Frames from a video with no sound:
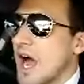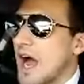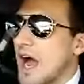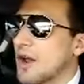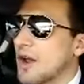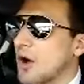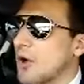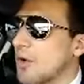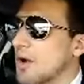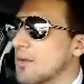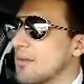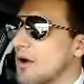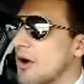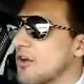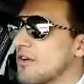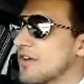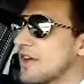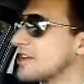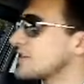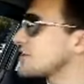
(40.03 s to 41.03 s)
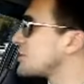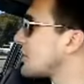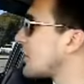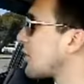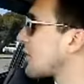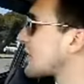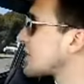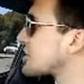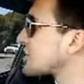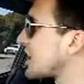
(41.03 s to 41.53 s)
I don't want to motivate you,
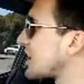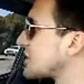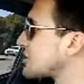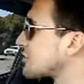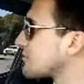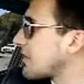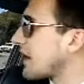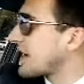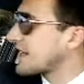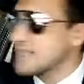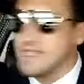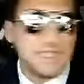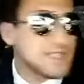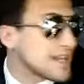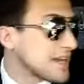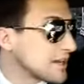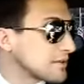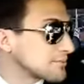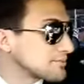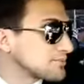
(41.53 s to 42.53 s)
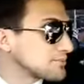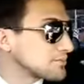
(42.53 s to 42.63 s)
I want to change your mindset.